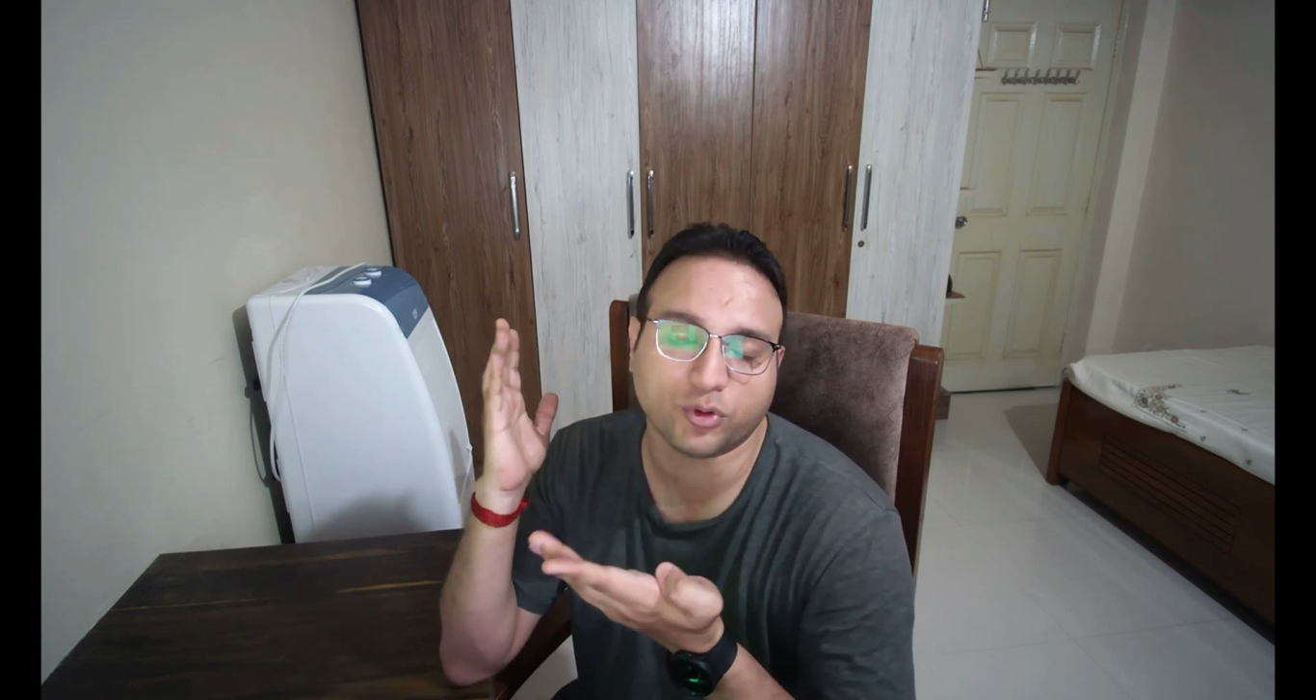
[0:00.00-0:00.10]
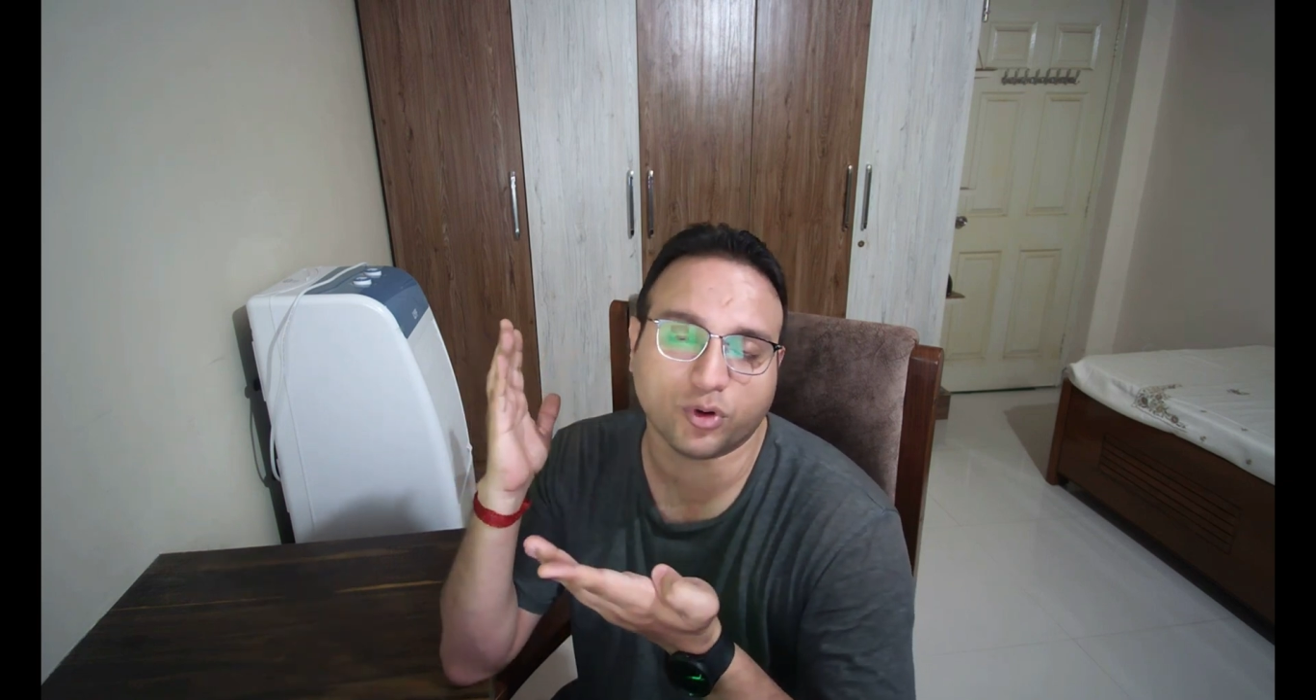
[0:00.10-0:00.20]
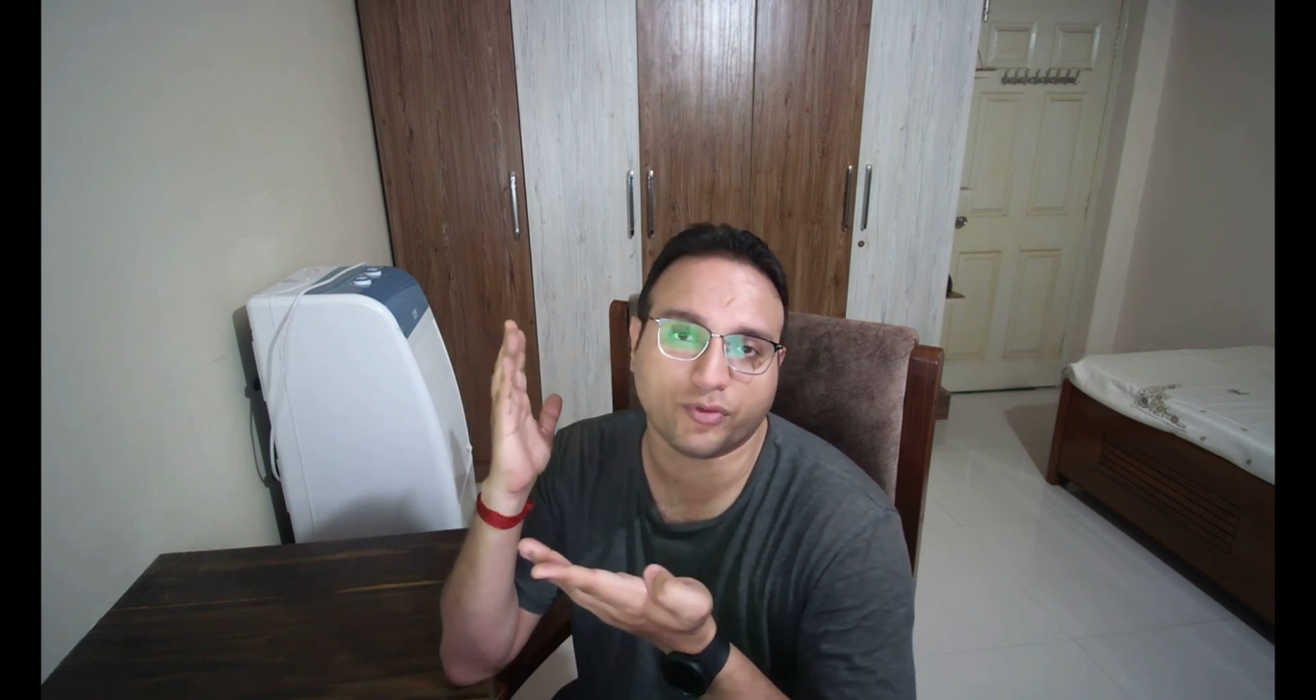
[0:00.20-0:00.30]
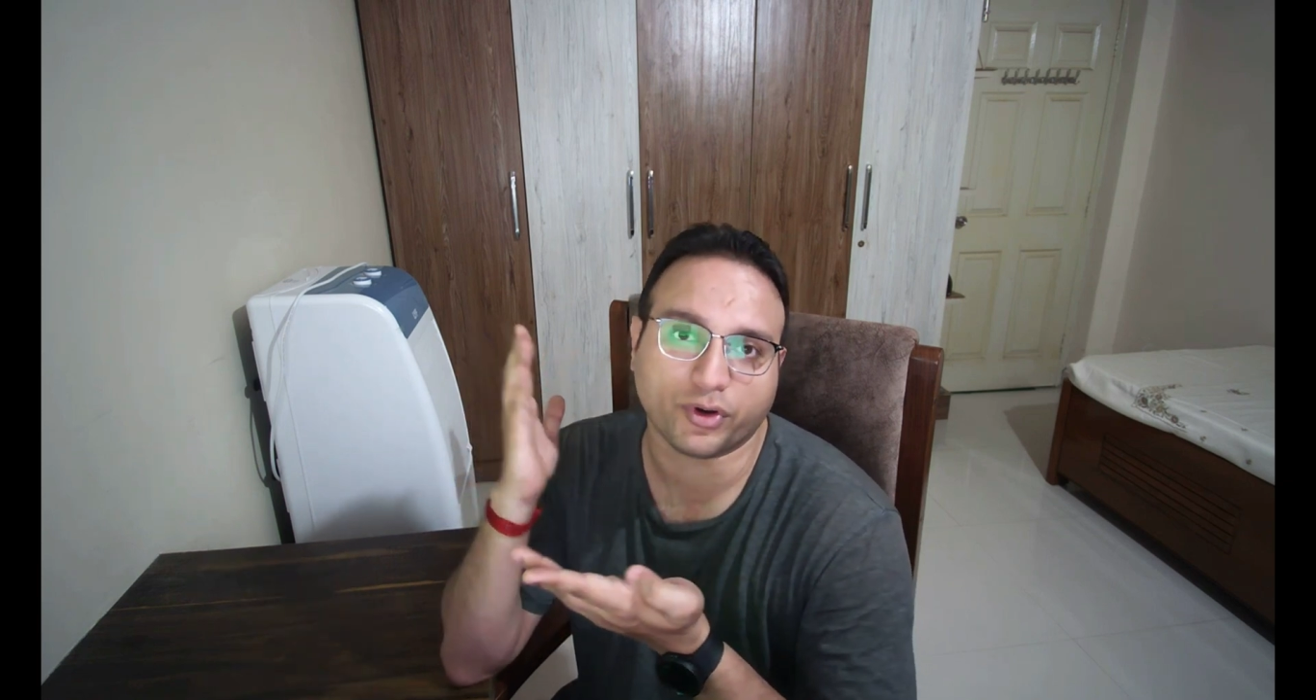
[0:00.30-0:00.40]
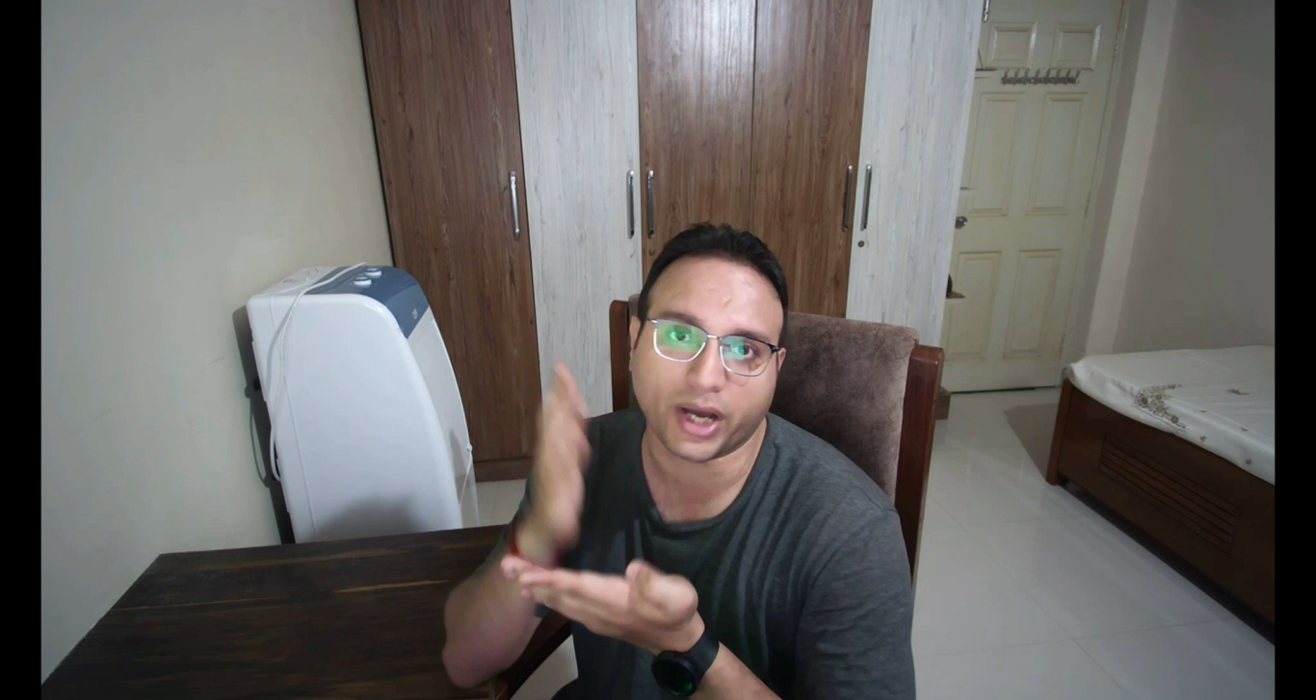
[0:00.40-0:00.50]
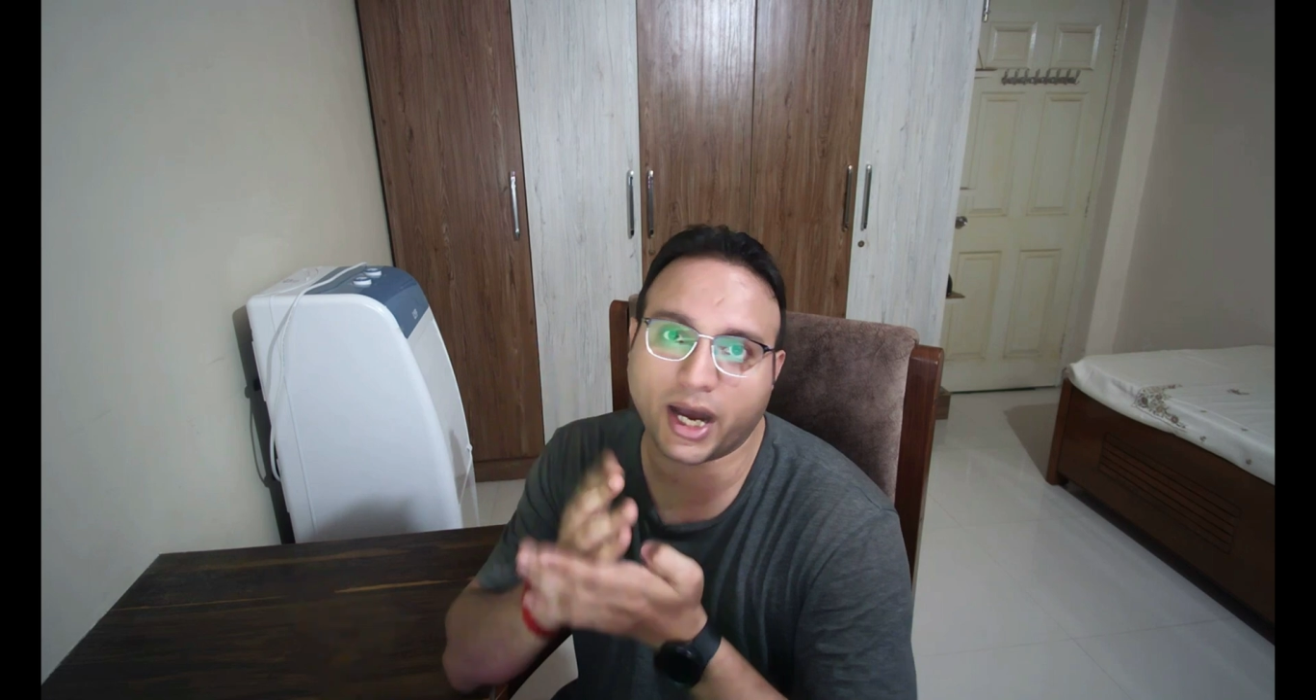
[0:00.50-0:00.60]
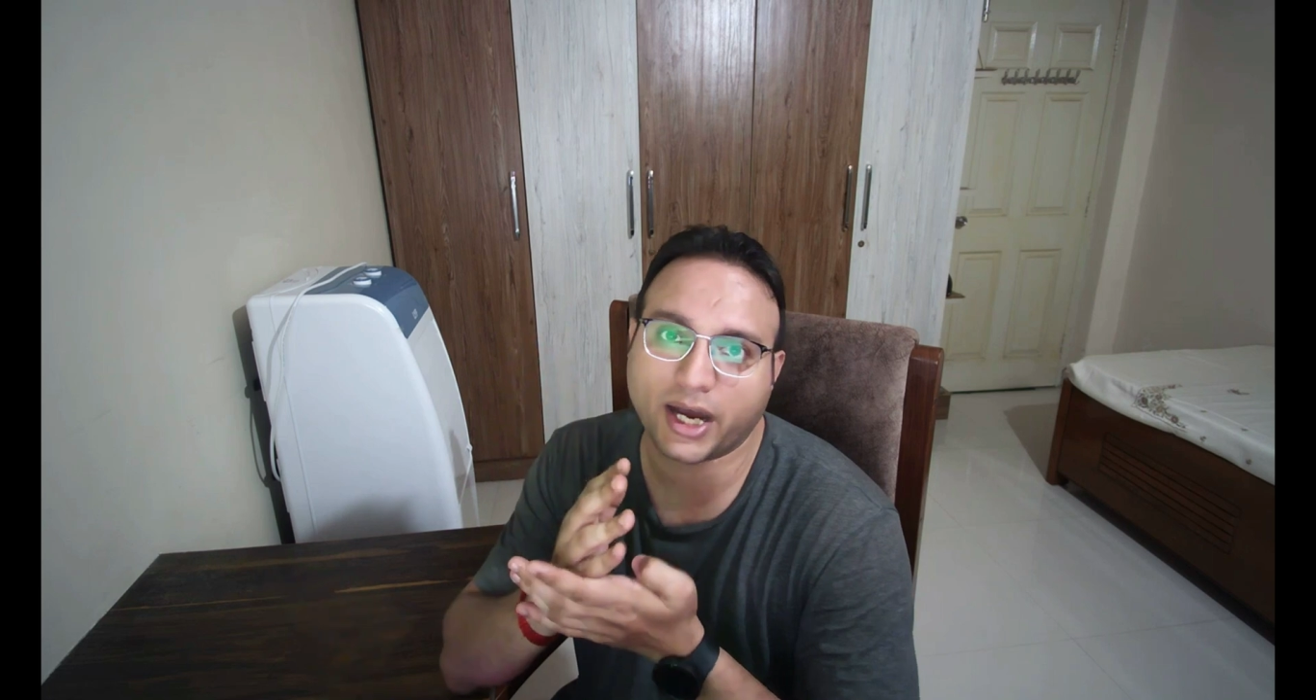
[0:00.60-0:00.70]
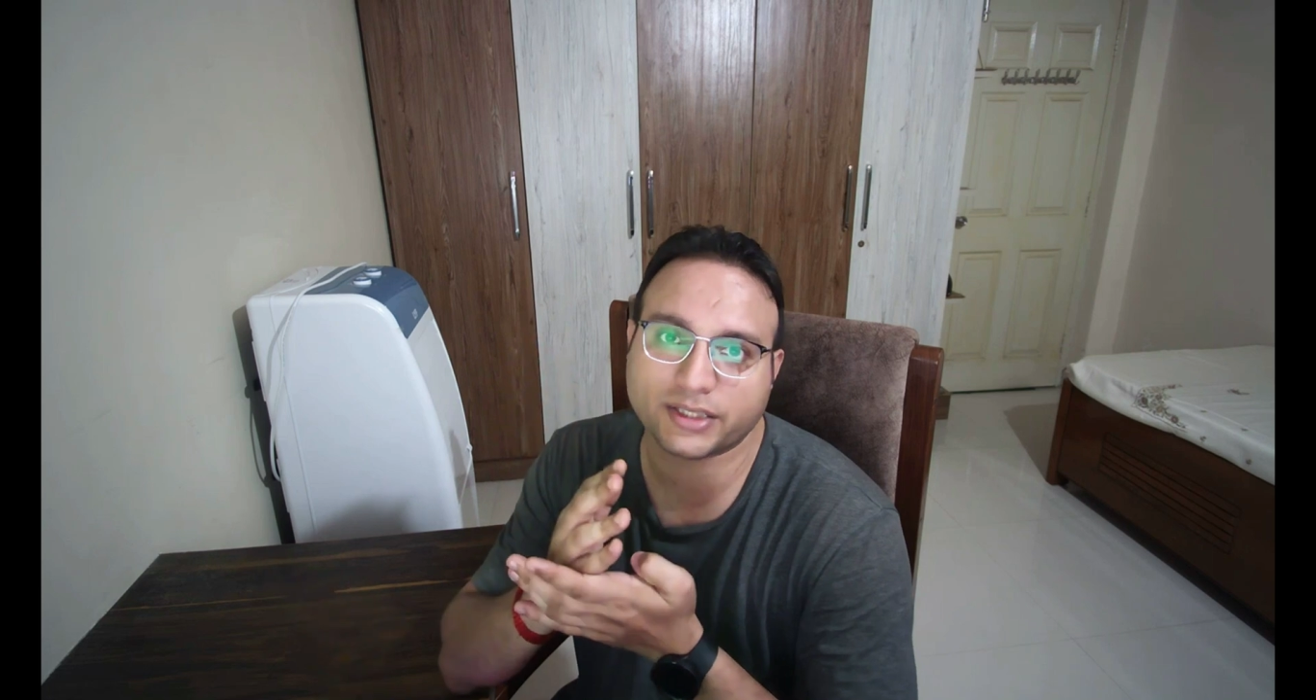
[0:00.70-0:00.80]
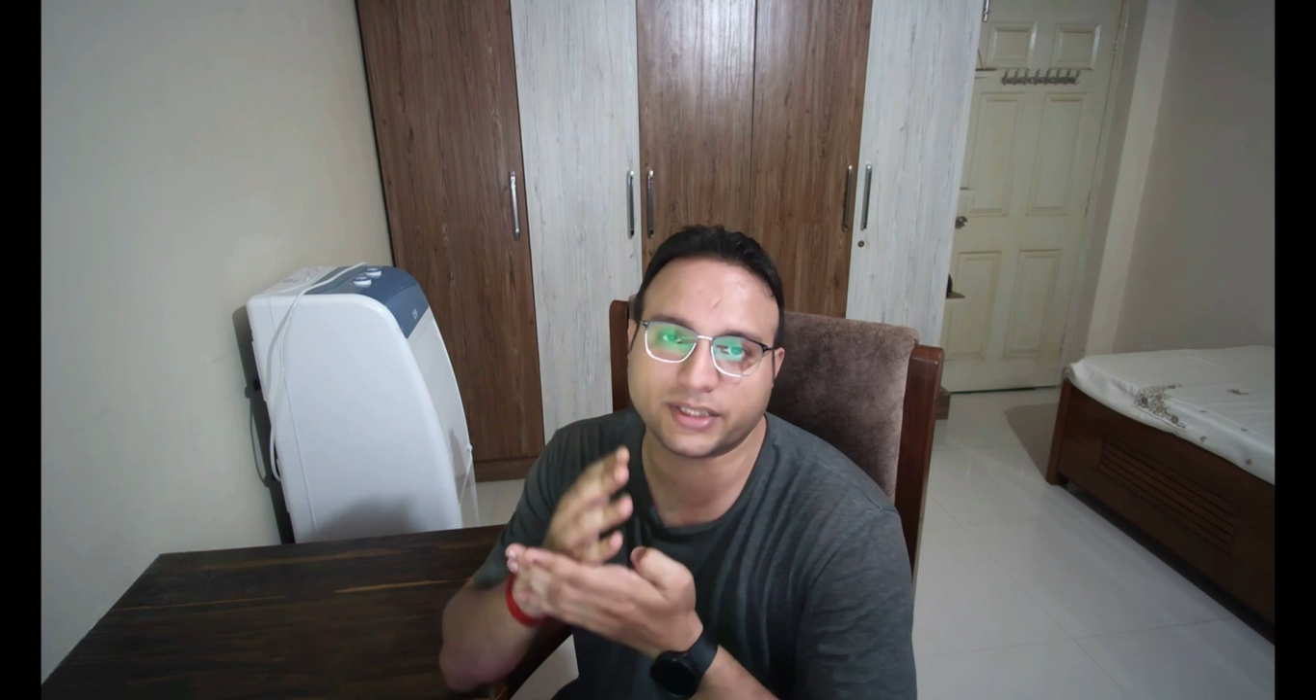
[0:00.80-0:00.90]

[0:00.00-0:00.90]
go for args,